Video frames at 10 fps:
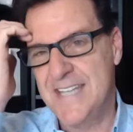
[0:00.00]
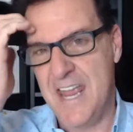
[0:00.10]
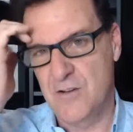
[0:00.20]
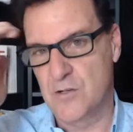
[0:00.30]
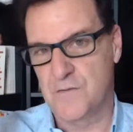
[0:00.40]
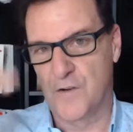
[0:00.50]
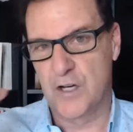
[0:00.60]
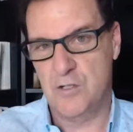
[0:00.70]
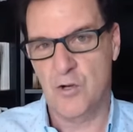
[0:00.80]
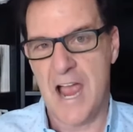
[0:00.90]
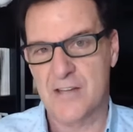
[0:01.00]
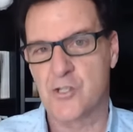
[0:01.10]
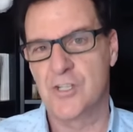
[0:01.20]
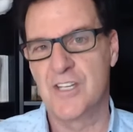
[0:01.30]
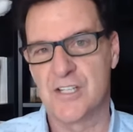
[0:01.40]
standards for
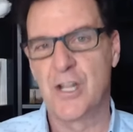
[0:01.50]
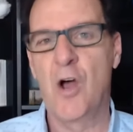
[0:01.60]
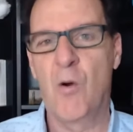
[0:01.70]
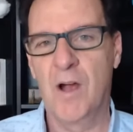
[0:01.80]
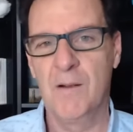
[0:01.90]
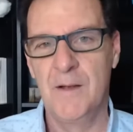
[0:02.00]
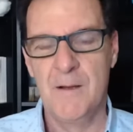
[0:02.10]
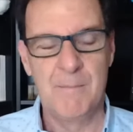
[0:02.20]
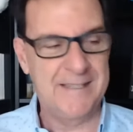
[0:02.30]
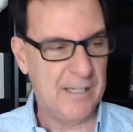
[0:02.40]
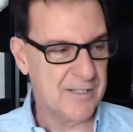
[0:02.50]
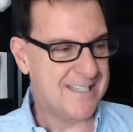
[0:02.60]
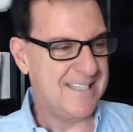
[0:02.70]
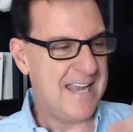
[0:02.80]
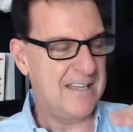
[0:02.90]
attraction is lower, but their
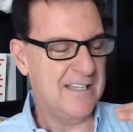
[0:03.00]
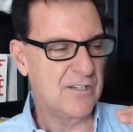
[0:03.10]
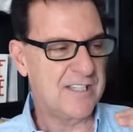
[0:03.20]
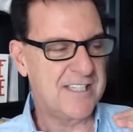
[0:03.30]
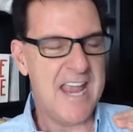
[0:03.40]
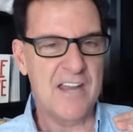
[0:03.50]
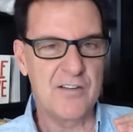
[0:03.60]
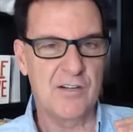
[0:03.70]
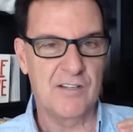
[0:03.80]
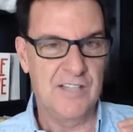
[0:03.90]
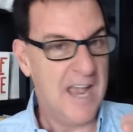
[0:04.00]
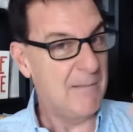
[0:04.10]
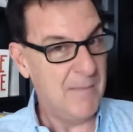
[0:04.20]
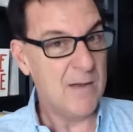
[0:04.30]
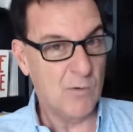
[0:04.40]
sta- their standard, yeah,
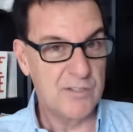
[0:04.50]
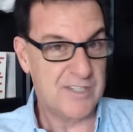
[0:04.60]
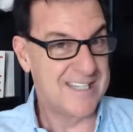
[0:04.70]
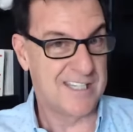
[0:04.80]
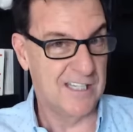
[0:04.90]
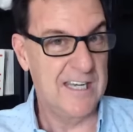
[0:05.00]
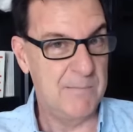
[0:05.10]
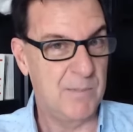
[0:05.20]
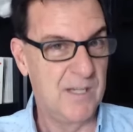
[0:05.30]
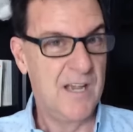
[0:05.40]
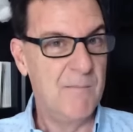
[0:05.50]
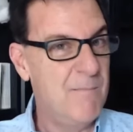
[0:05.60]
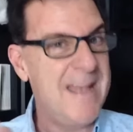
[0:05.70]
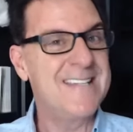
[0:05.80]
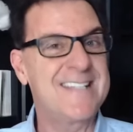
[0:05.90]
men will just sleep
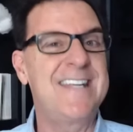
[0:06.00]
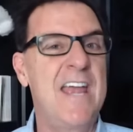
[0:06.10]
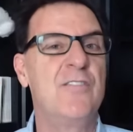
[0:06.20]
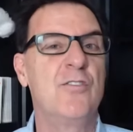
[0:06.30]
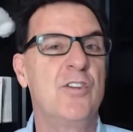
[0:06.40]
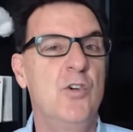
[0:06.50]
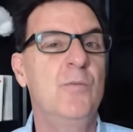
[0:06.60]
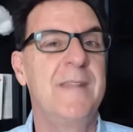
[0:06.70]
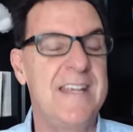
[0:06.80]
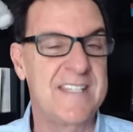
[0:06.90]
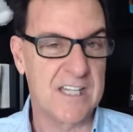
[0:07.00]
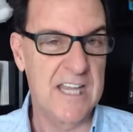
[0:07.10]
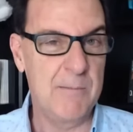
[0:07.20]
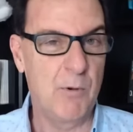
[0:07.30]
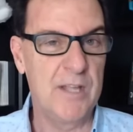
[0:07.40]
men's standard to whom they
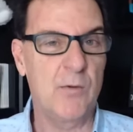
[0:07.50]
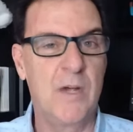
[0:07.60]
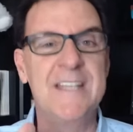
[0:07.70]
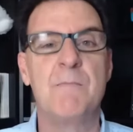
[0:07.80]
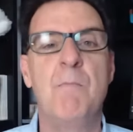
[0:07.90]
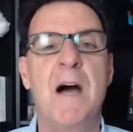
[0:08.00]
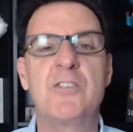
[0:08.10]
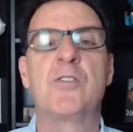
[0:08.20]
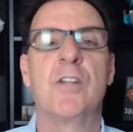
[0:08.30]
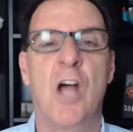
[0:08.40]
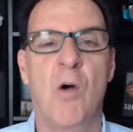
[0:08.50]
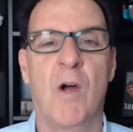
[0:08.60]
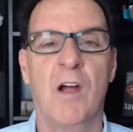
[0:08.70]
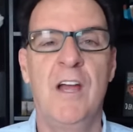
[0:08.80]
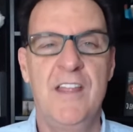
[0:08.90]
sleep with is much
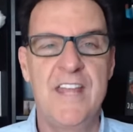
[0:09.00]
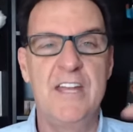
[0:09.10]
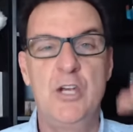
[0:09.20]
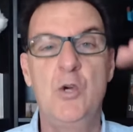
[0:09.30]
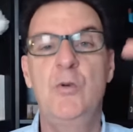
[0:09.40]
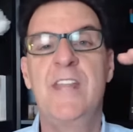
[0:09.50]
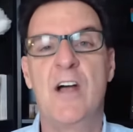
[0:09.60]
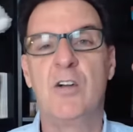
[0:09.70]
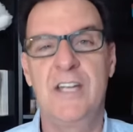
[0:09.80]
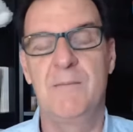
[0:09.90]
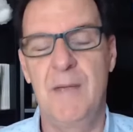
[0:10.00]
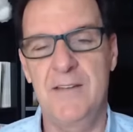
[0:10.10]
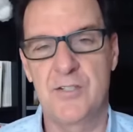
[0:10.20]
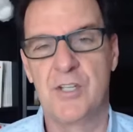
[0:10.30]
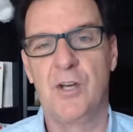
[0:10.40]
lower than who they'll
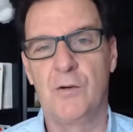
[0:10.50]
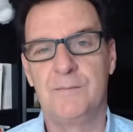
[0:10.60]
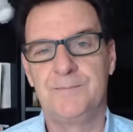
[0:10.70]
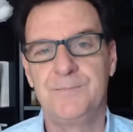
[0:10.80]
commit to